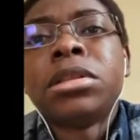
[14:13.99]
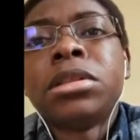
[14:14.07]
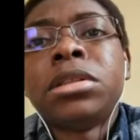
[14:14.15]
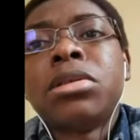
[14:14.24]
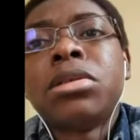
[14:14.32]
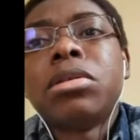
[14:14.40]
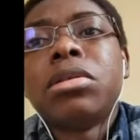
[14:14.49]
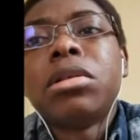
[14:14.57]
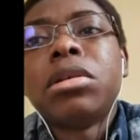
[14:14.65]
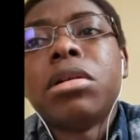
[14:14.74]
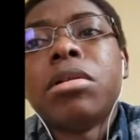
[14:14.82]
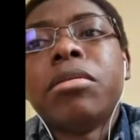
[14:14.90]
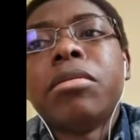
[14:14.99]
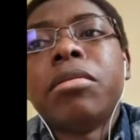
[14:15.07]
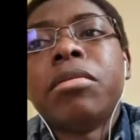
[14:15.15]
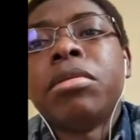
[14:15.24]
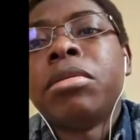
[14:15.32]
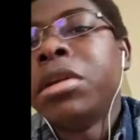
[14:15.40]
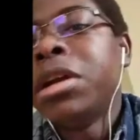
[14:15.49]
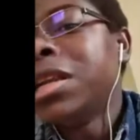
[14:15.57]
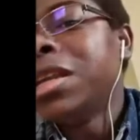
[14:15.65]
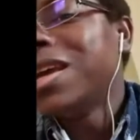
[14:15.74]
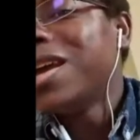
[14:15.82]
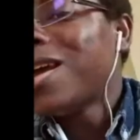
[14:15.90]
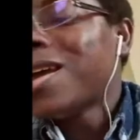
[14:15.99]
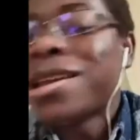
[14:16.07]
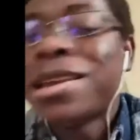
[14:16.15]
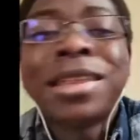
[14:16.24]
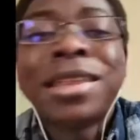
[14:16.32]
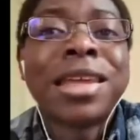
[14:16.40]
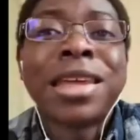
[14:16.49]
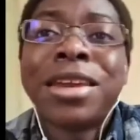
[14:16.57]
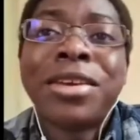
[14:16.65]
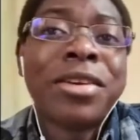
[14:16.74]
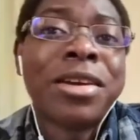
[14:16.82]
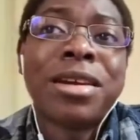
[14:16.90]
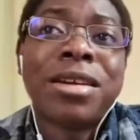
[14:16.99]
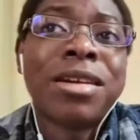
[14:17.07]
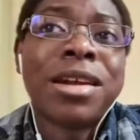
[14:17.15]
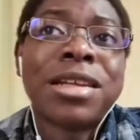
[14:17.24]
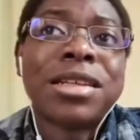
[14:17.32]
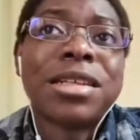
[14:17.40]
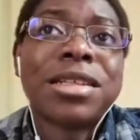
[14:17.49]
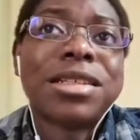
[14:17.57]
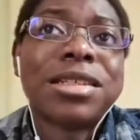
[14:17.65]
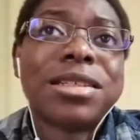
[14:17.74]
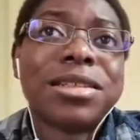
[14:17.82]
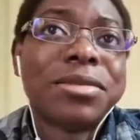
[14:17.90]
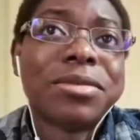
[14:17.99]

So, really, anything can trigger a crisis.